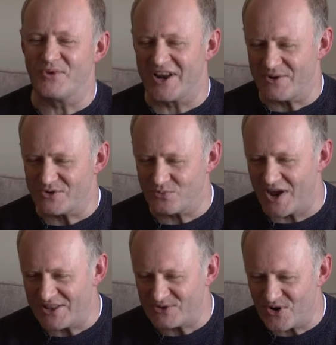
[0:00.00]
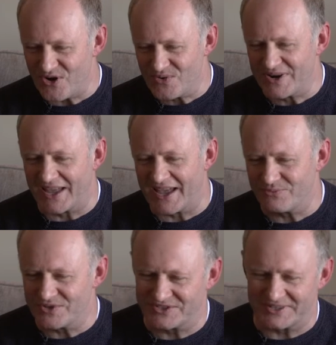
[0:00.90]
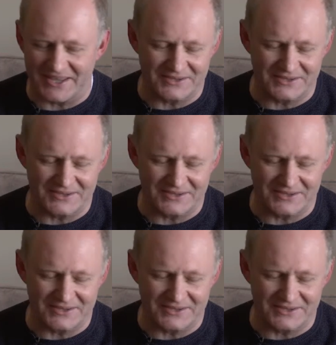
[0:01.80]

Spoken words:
when I was well grown and was